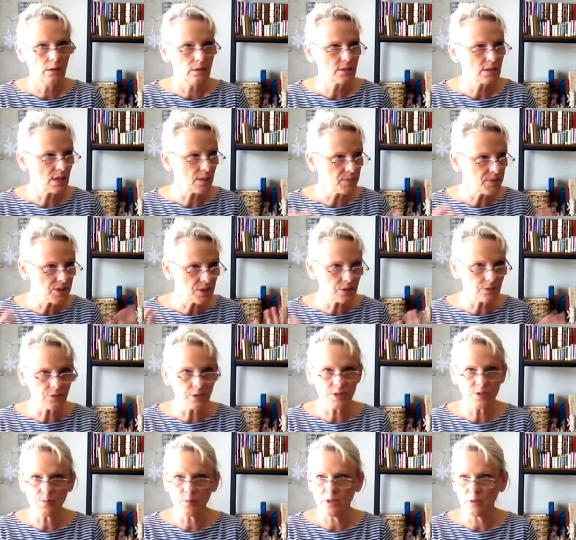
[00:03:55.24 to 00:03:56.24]
Some
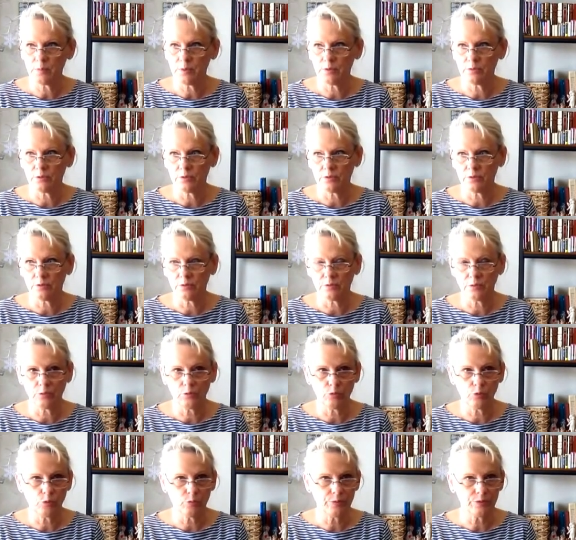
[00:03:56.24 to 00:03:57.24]
secrets maybe
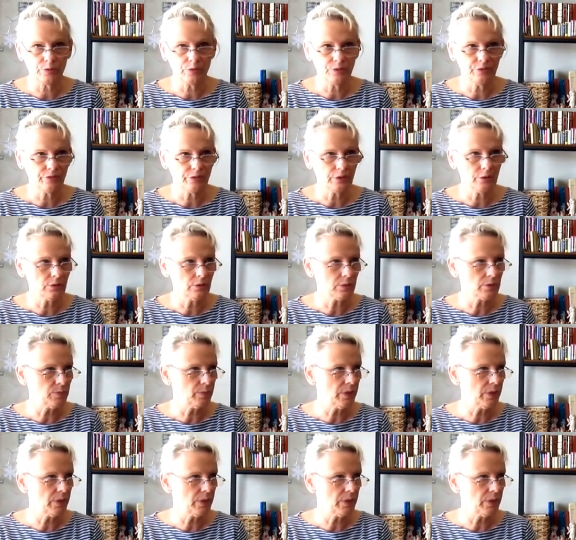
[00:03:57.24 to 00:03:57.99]
will be revealed.